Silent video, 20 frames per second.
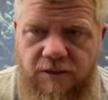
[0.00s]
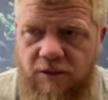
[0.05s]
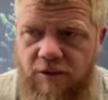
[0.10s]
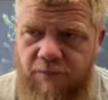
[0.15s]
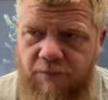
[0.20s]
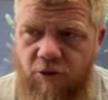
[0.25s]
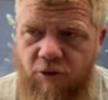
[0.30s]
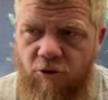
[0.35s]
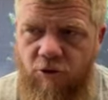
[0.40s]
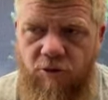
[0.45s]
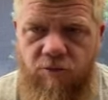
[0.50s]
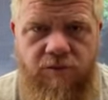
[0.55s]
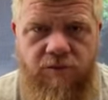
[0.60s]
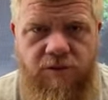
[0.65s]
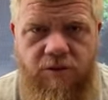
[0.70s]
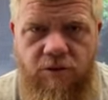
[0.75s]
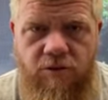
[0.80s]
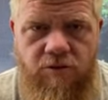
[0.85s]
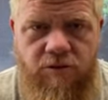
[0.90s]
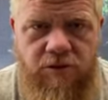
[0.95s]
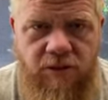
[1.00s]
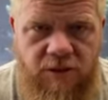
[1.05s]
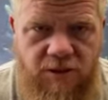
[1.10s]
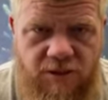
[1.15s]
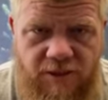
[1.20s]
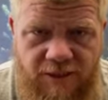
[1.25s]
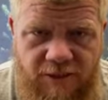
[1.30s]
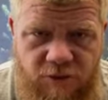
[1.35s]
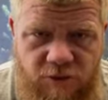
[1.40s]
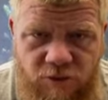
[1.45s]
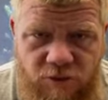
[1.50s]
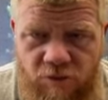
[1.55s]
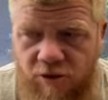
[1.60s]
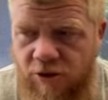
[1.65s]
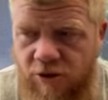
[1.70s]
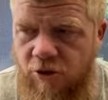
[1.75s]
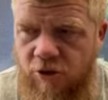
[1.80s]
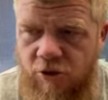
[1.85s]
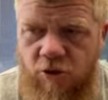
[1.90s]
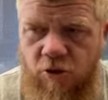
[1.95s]
especially when, you know, cities like New
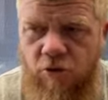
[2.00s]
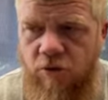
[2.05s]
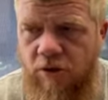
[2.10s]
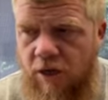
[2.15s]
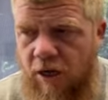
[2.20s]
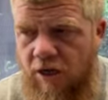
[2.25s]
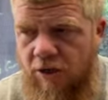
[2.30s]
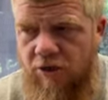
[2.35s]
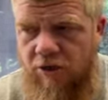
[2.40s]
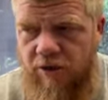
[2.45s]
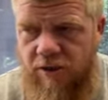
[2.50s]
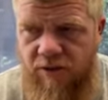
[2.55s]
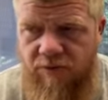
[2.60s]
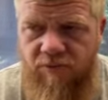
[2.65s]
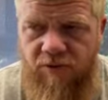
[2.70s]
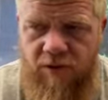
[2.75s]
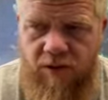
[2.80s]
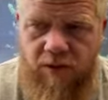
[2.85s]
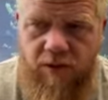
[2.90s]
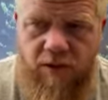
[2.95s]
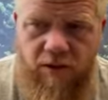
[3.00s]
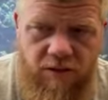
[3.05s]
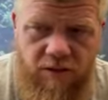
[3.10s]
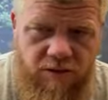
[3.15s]
York are no longer giving